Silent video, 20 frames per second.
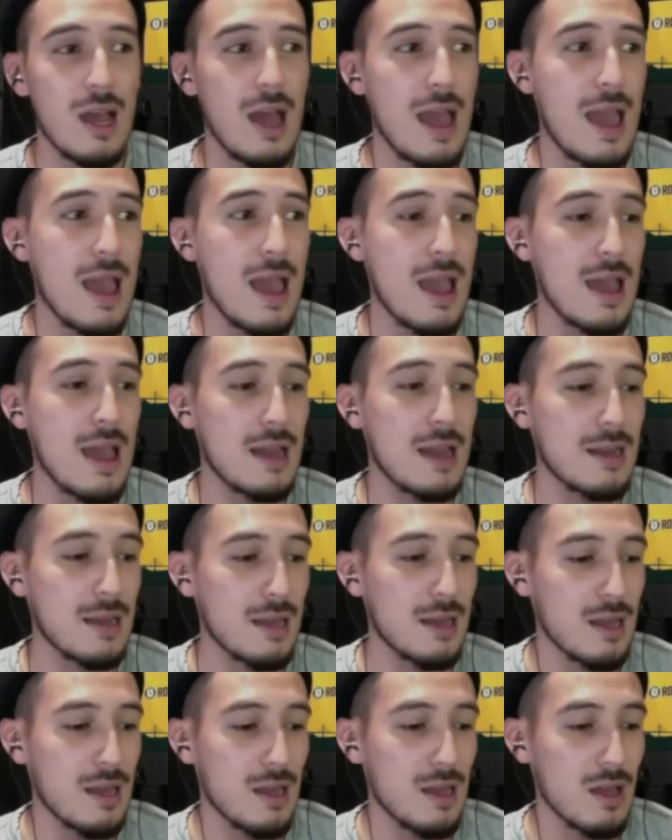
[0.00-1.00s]
And
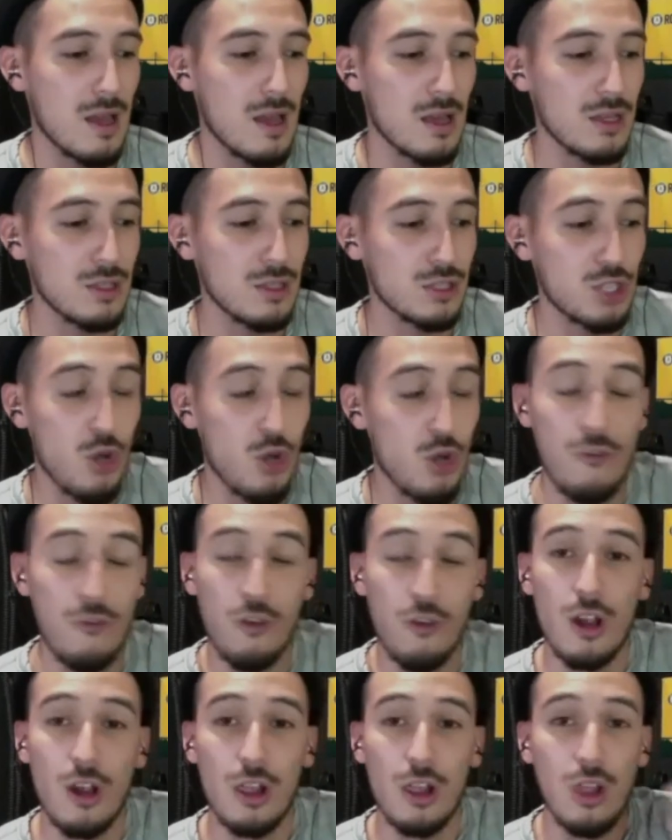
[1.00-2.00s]
so
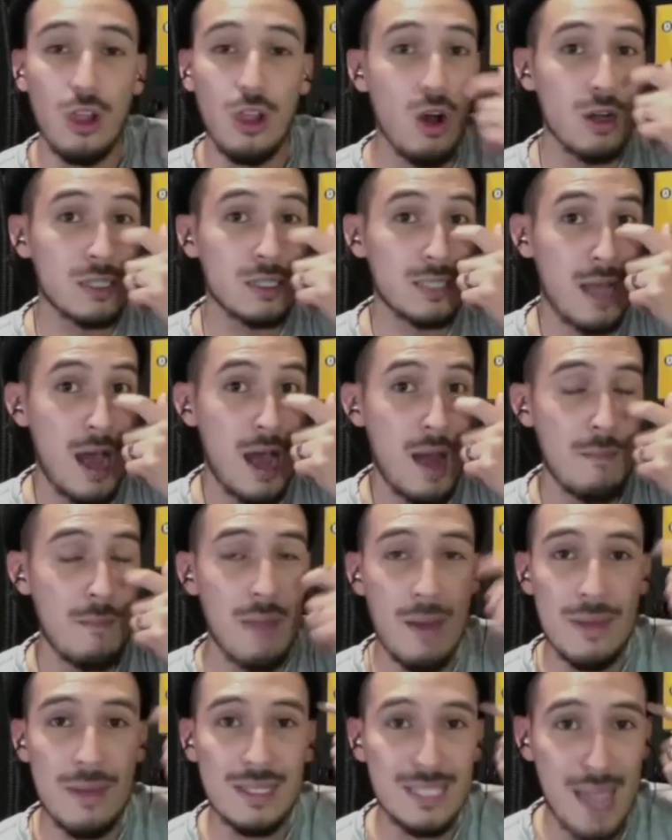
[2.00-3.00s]
for a long time,
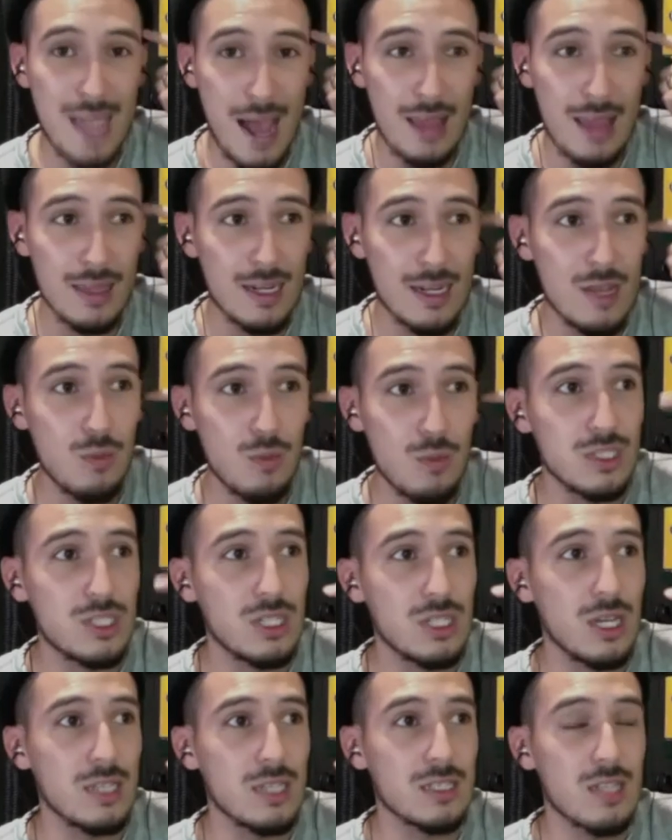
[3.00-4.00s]
my mentality was
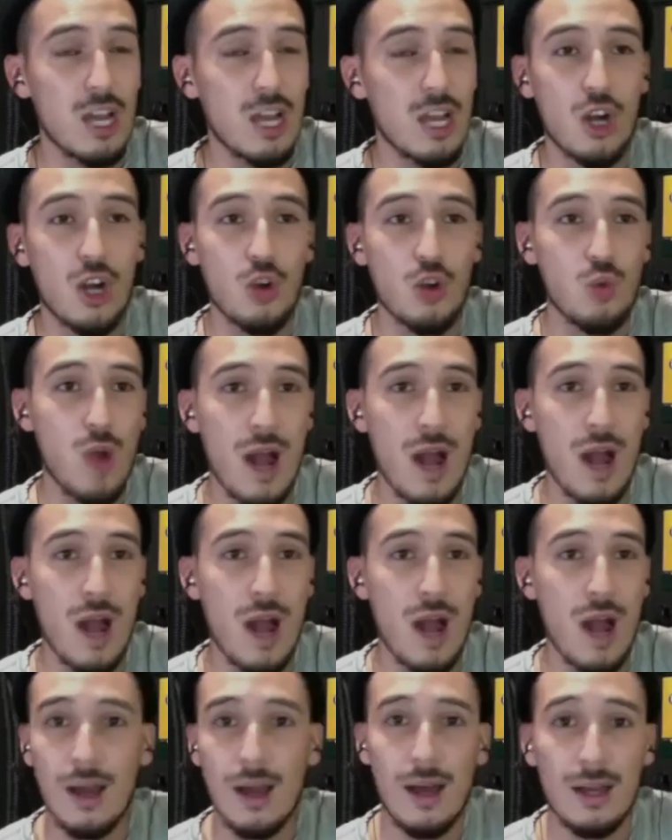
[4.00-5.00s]
just
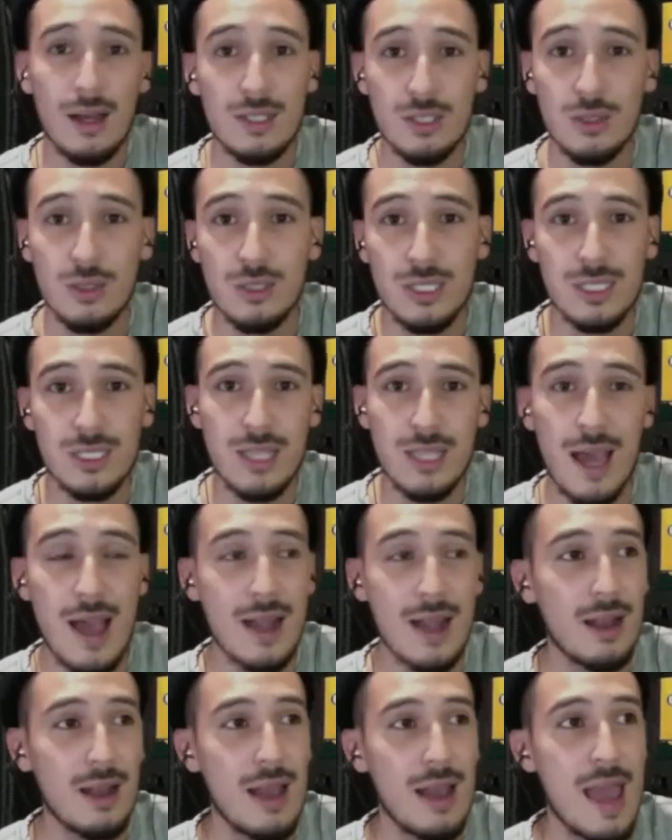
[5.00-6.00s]
grind, hustle,
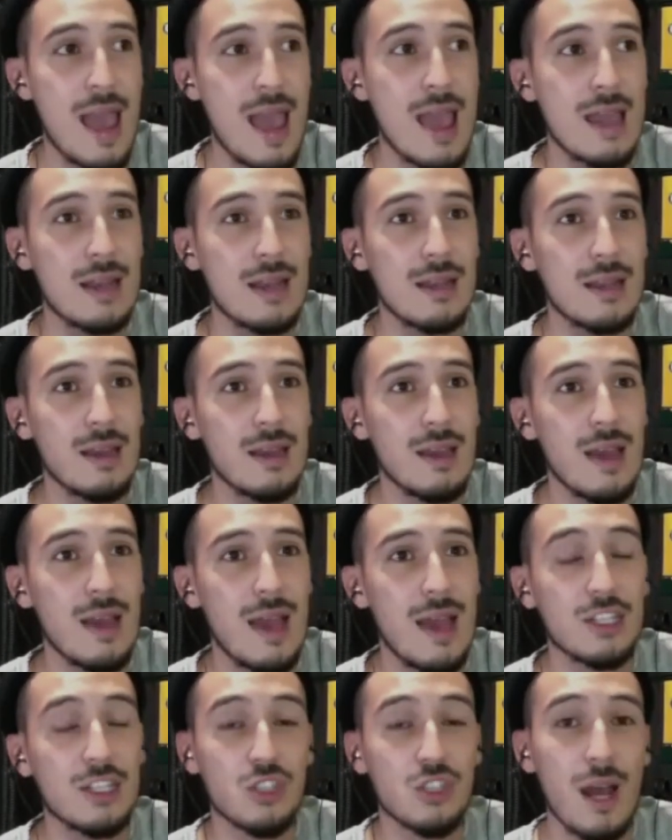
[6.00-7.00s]
stack, and
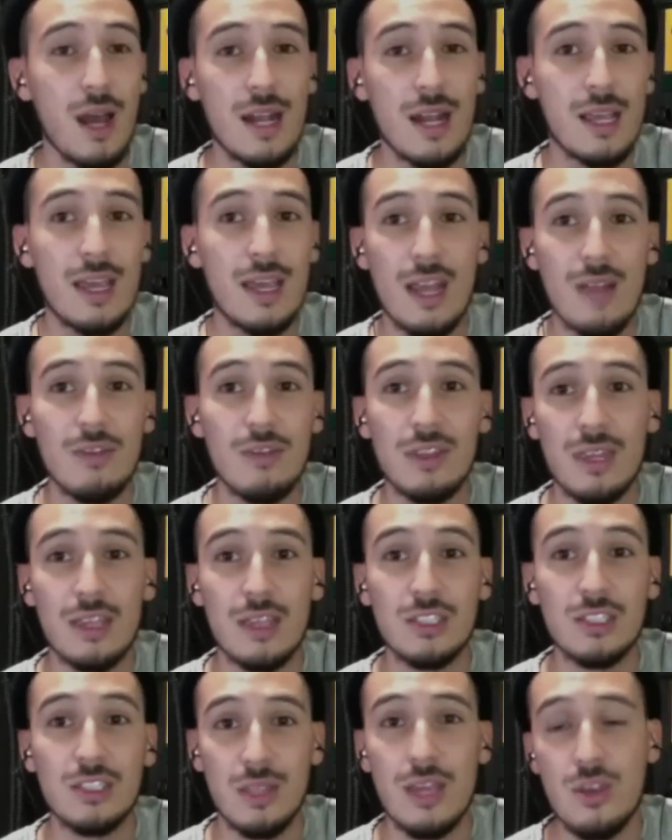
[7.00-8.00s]
try to get
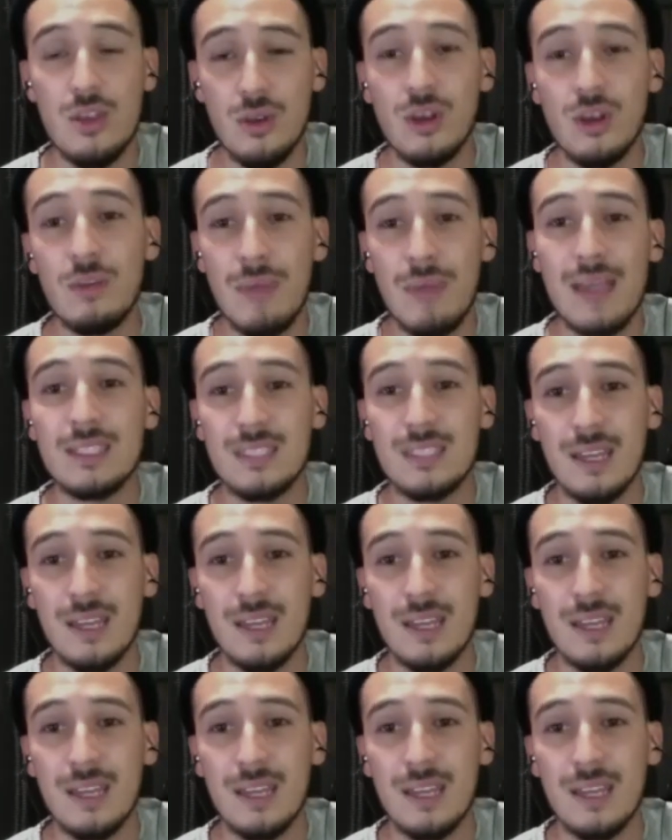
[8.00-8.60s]
everything so that you can maintain